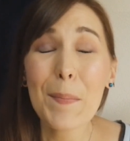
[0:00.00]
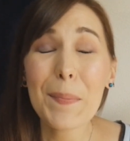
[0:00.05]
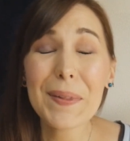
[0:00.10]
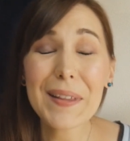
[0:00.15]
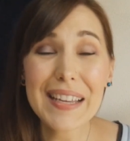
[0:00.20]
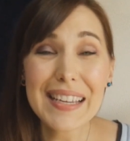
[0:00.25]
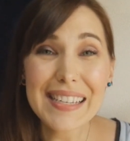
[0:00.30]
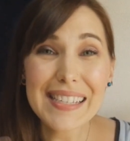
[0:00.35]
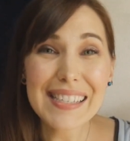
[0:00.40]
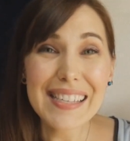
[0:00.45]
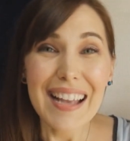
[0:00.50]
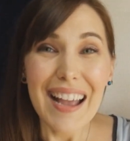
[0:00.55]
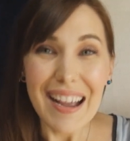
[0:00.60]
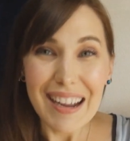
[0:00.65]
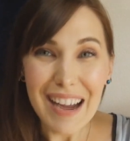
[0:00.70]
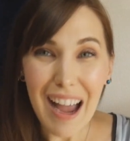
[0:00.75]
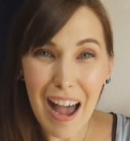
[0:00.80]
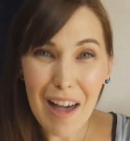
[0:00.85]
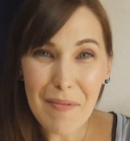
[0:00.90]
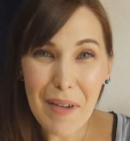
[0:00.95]
please
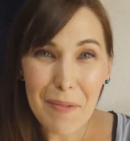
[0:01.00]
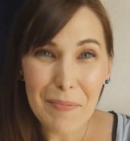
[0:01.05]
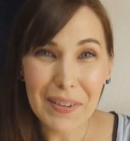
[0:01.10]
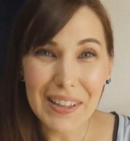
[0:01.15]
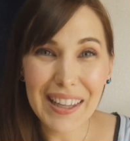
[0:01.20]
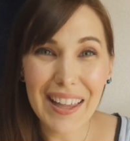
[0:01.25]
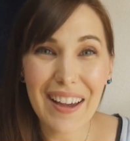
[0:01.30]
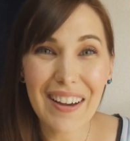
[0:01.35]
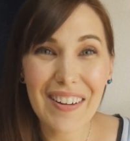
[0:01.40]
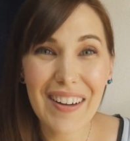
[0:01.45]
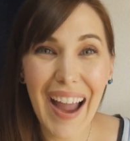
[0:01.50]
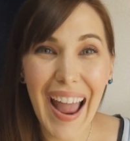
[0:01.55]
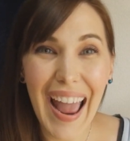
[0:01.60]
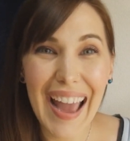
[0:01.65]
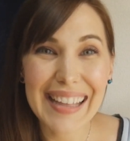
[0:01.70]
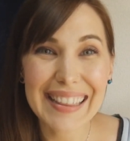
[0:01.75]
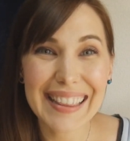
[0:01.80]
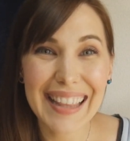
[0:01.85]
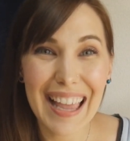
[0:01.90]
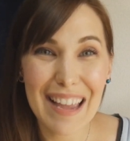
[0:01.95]
comment below
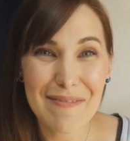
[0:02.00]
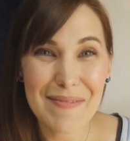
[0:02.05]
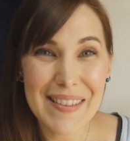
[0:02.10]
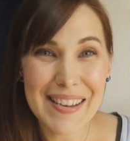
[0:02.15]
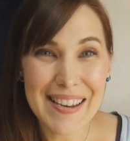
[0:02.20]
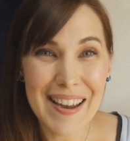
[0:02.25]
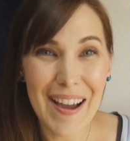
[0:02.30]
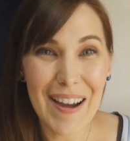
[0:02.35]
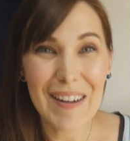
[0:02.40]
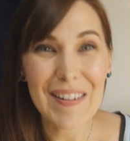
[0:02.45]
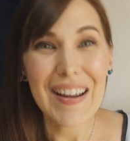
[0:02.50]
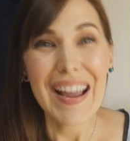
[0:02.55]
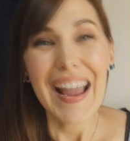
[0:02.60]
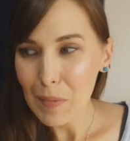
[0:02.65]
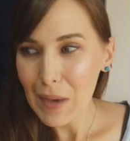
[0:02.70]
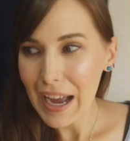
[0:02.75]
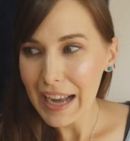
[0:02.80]
and let me know.